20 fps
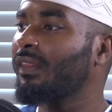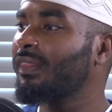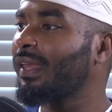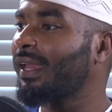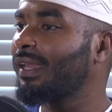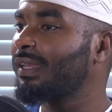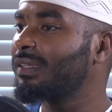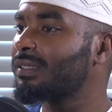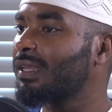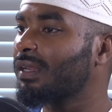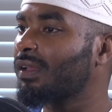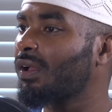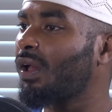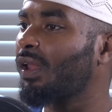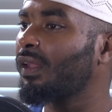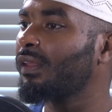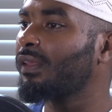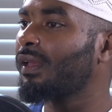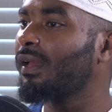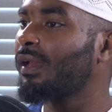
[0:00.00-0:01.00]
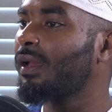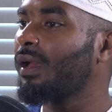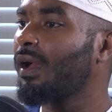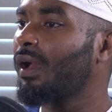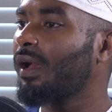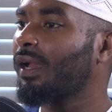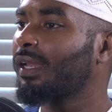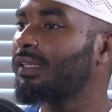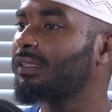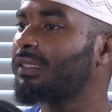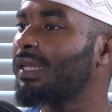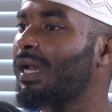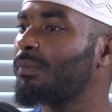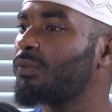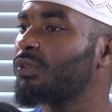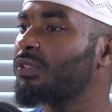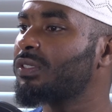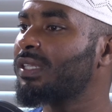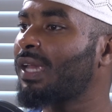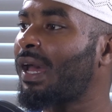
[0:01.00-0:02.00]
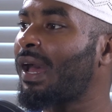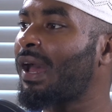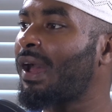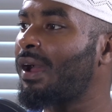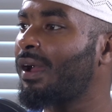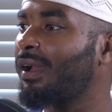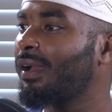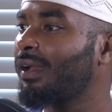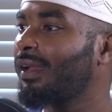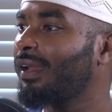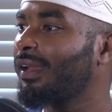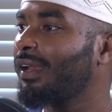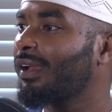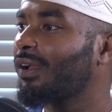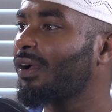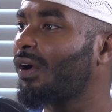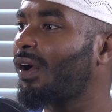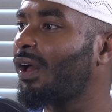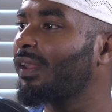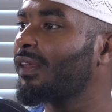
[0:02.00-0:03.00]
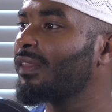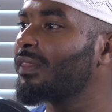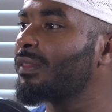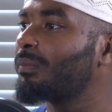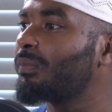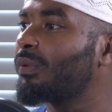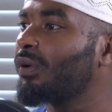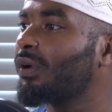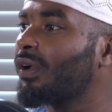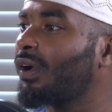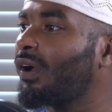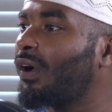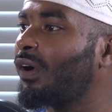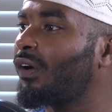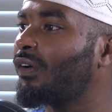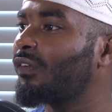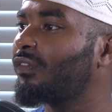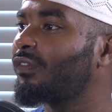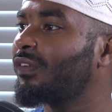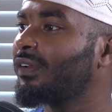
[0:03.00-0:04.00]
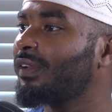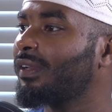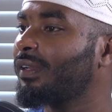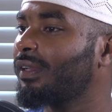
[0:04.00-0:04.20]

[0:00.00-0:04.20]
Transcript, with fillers: it that. He said, call it Kitab as-Sa'a. Call it the book of